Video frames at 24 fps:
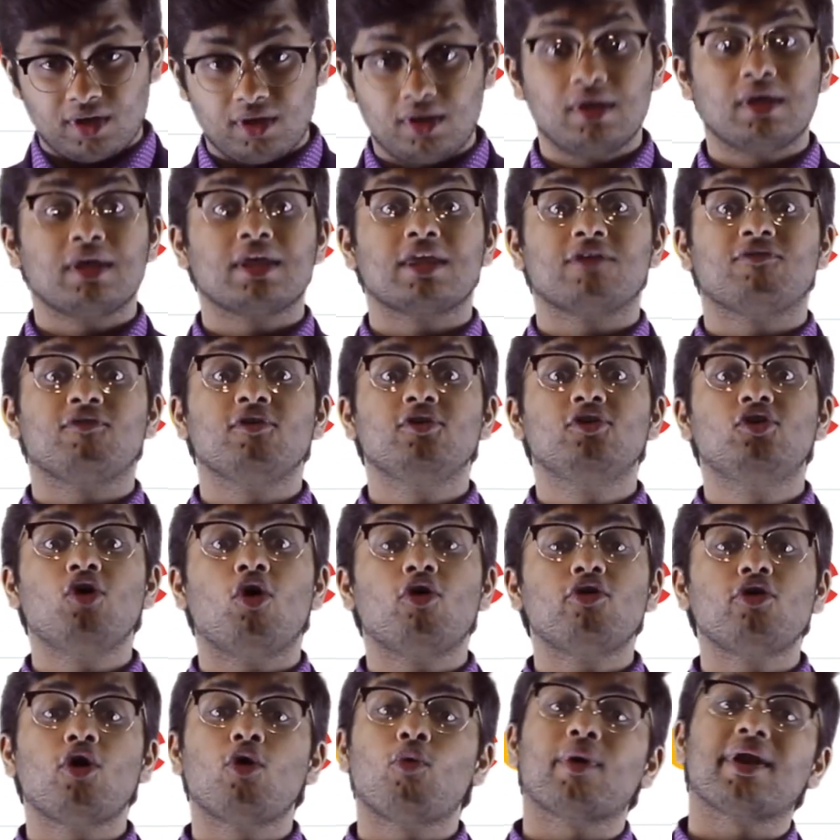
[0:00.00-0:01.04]
If you don't
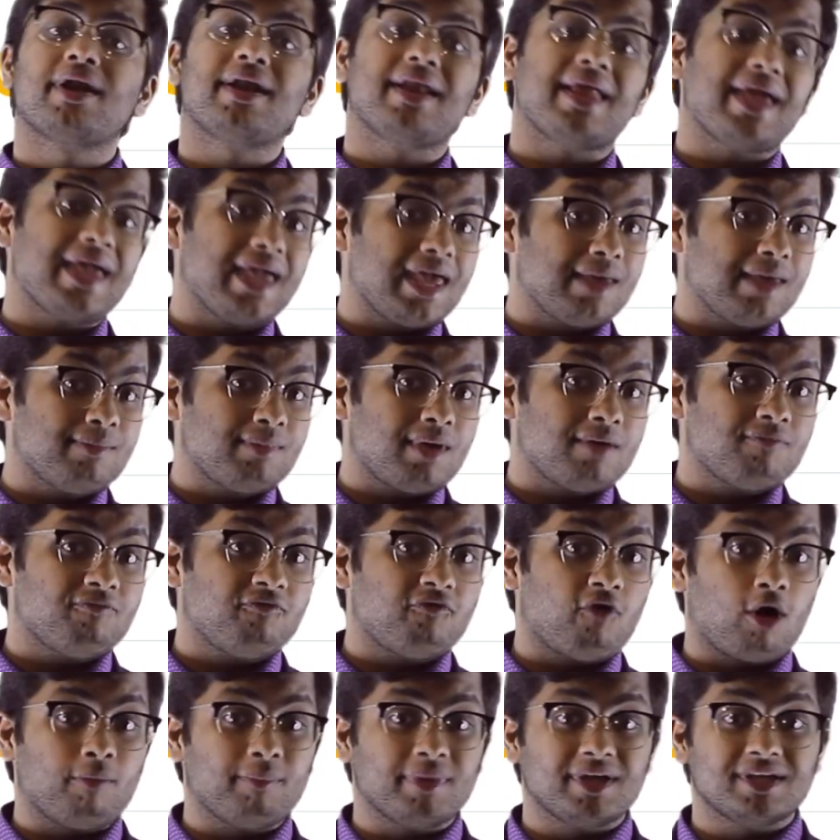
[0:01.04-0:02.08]
know what an AMM
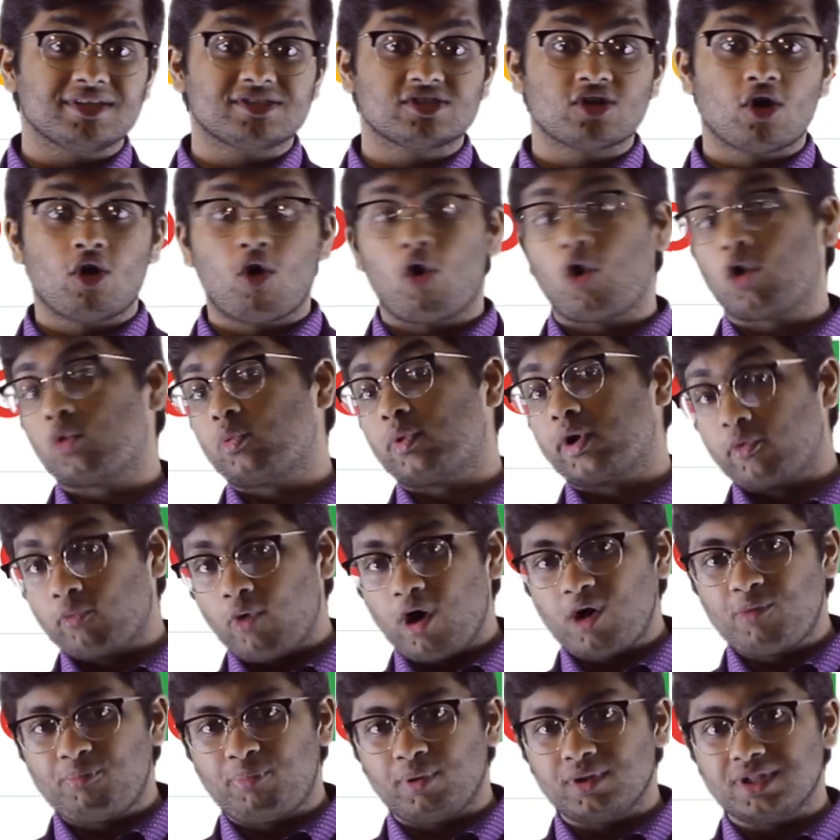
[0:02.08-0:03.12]
farm is or what a
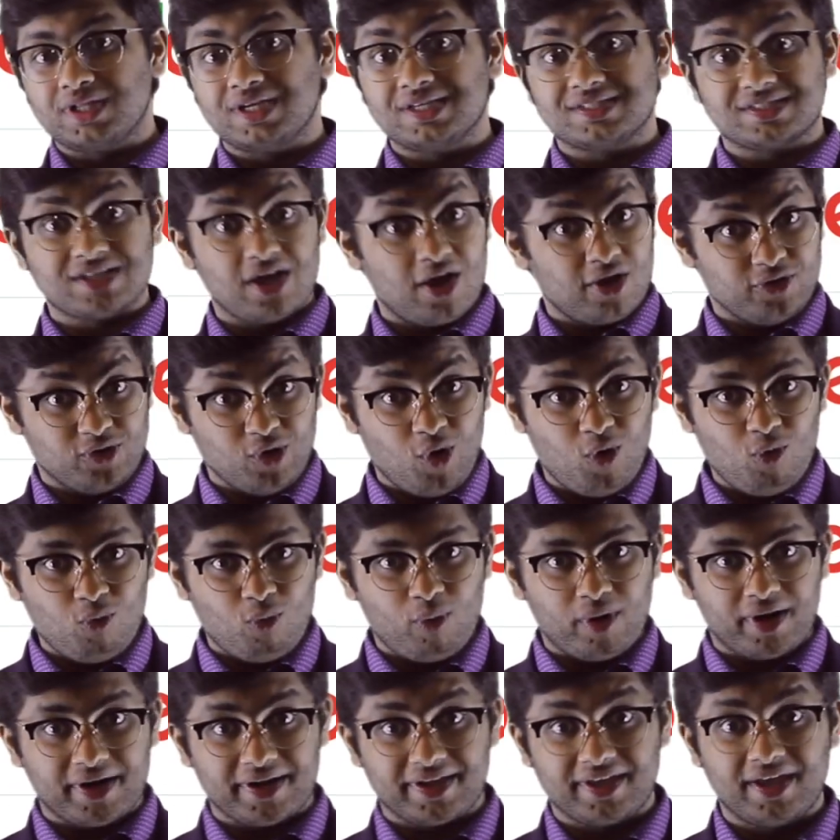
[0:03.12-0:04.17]
rug pull is, don't
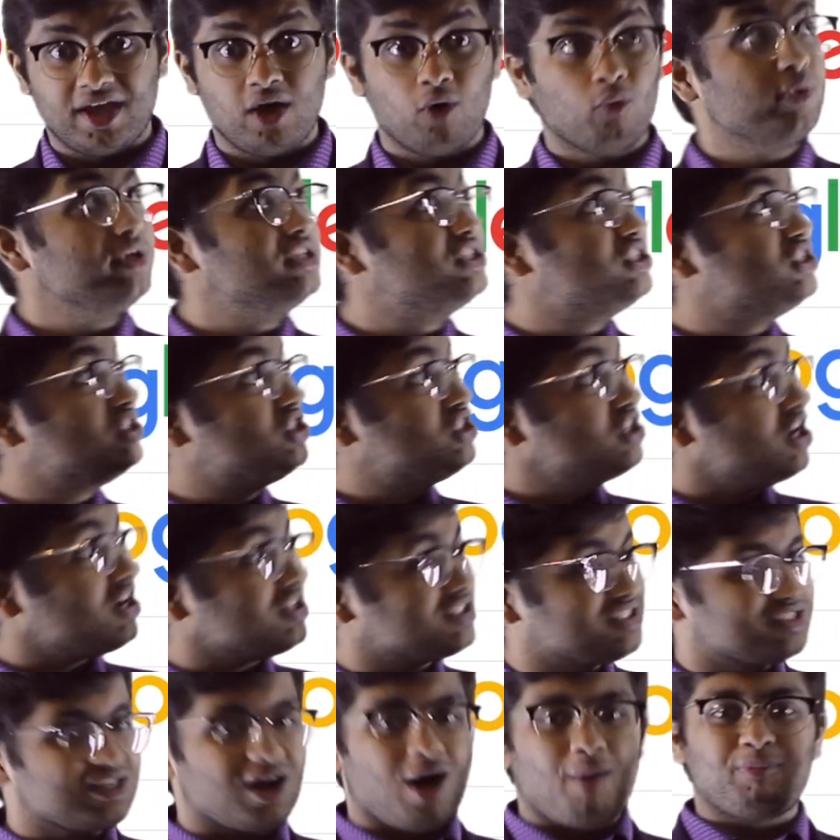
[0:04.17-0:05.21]
worry, we just
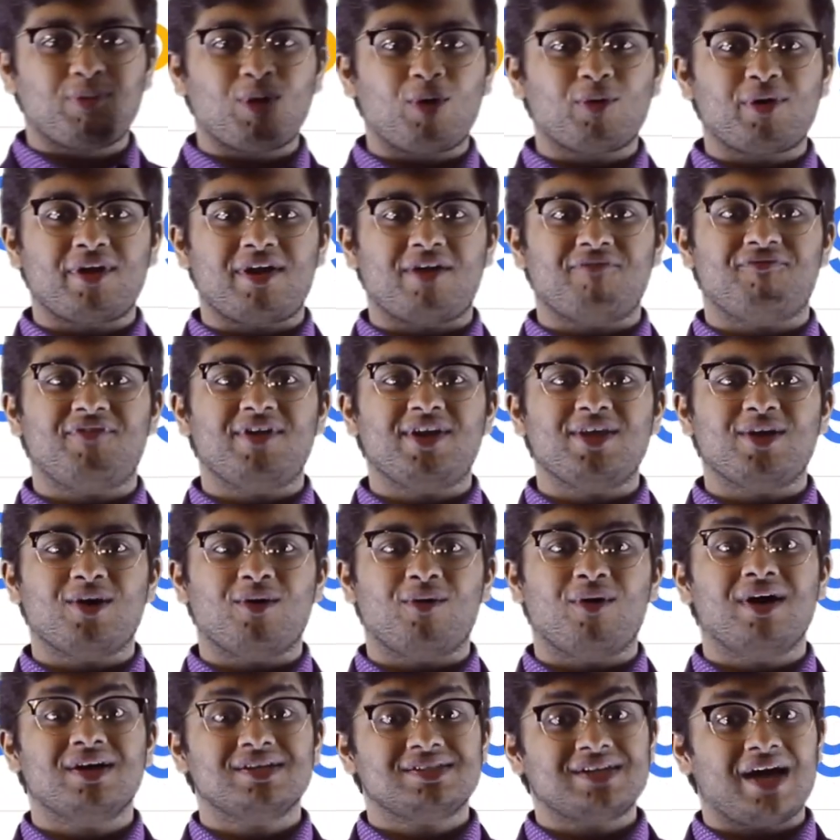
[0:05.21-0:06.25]
uploaded a video
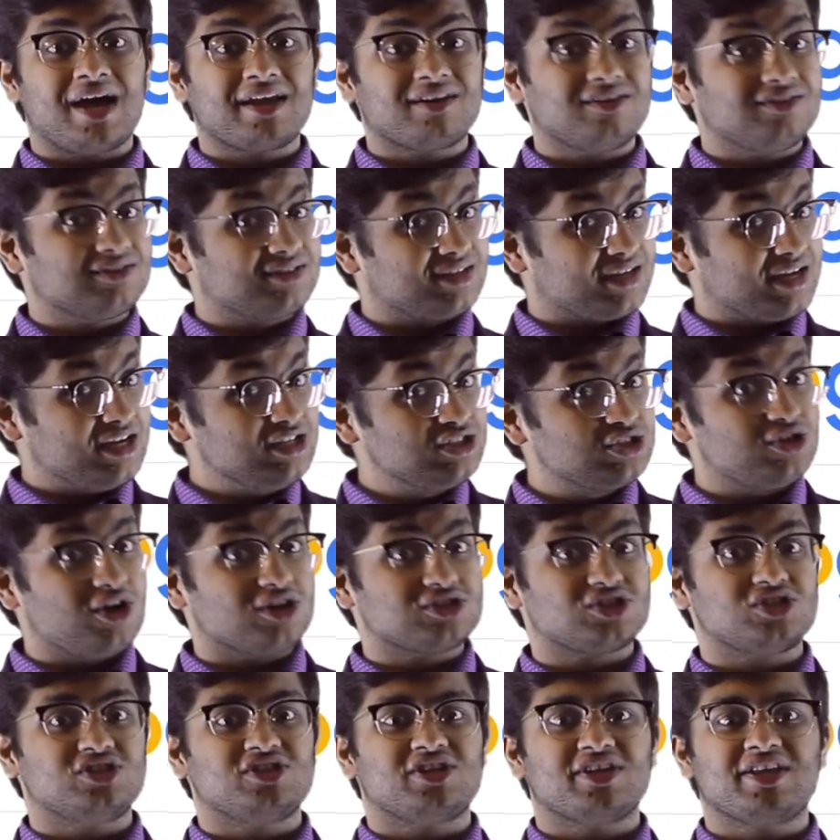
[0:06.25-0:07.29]
titled
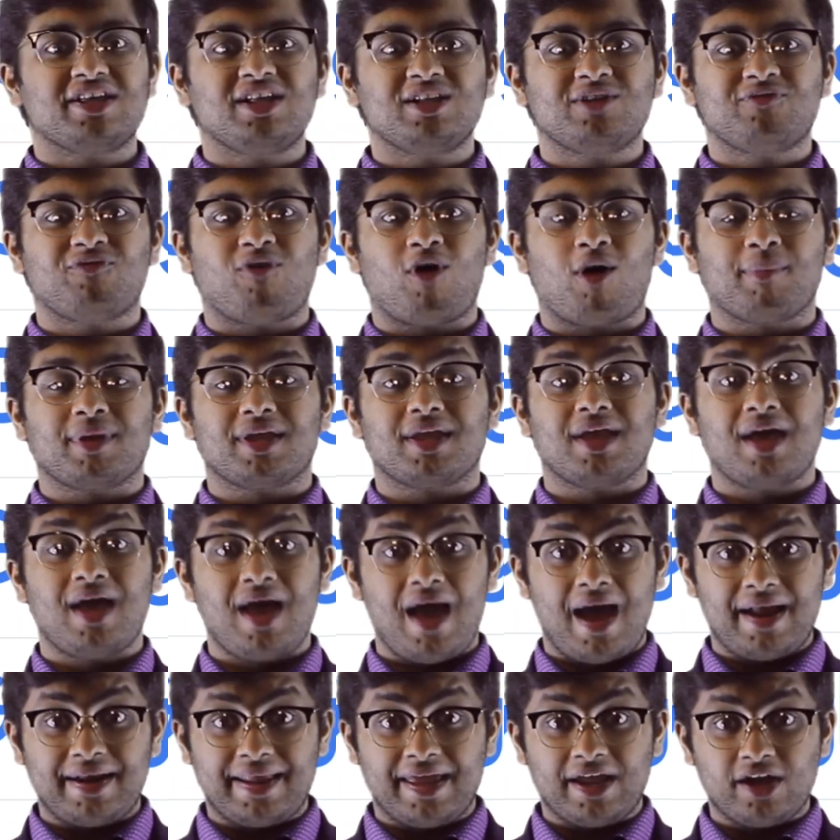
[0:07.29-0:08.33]
Introduction to Yield Farming, and
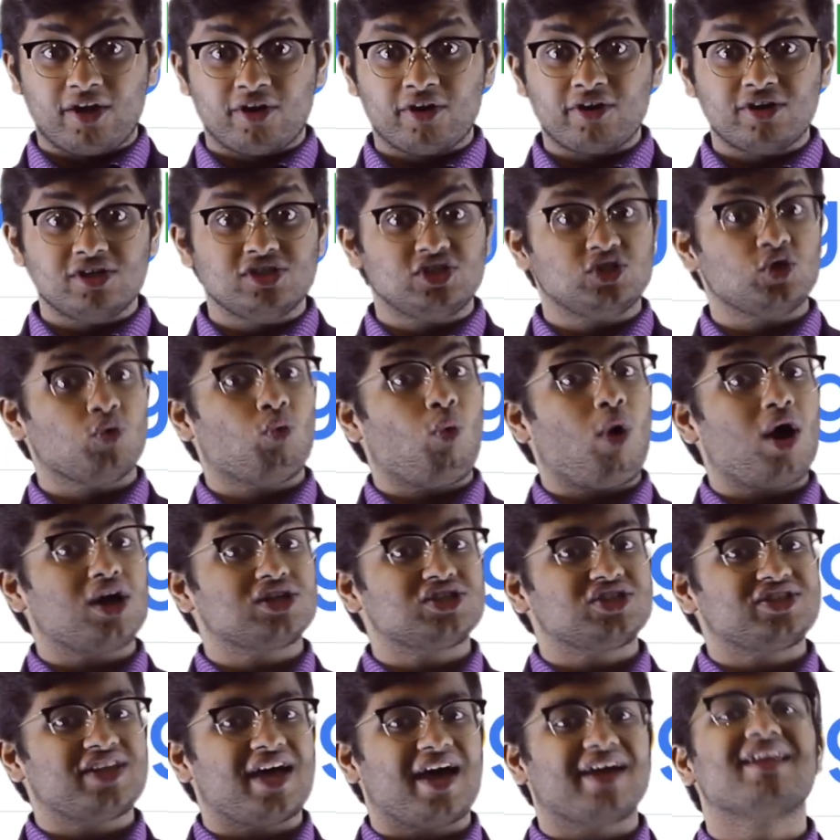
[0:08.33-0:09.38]
I encourage you watch
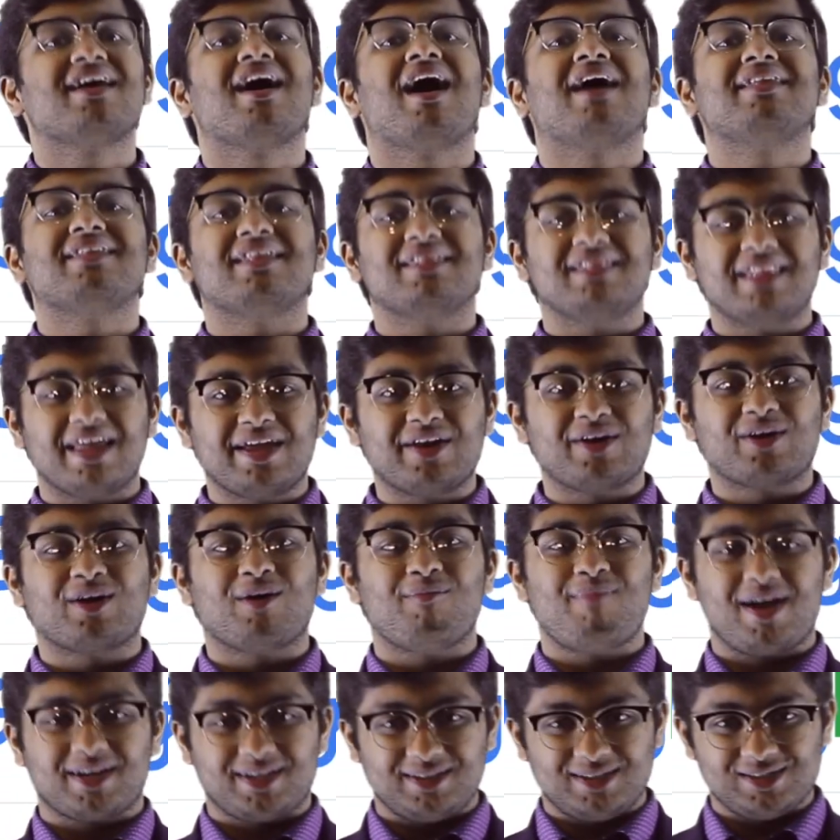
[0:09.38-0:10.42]
that and then later come
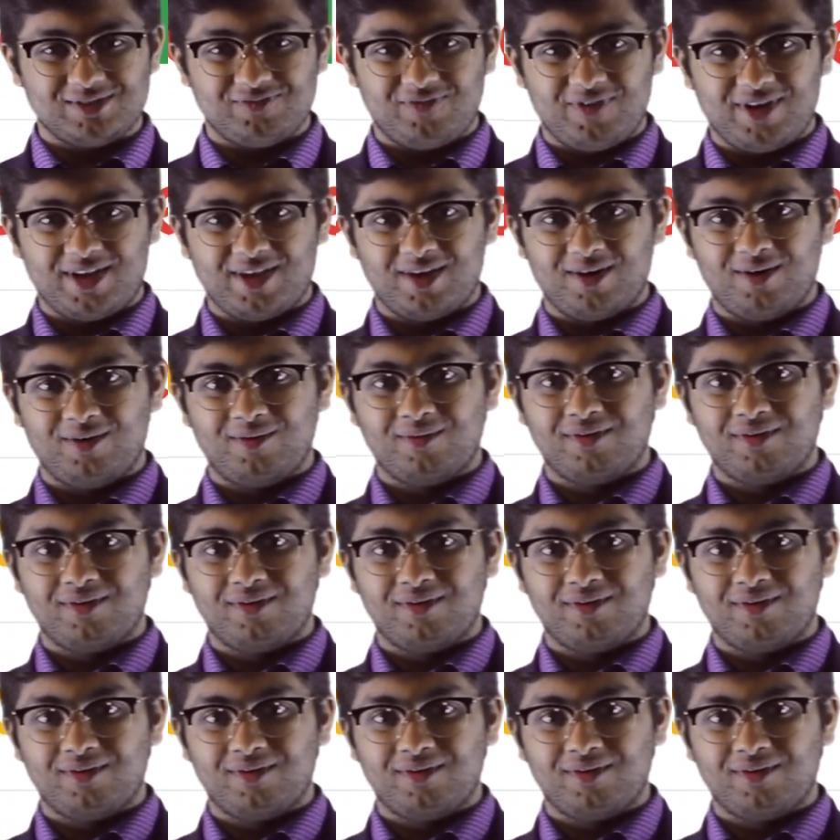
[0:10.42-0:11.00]
back to this video.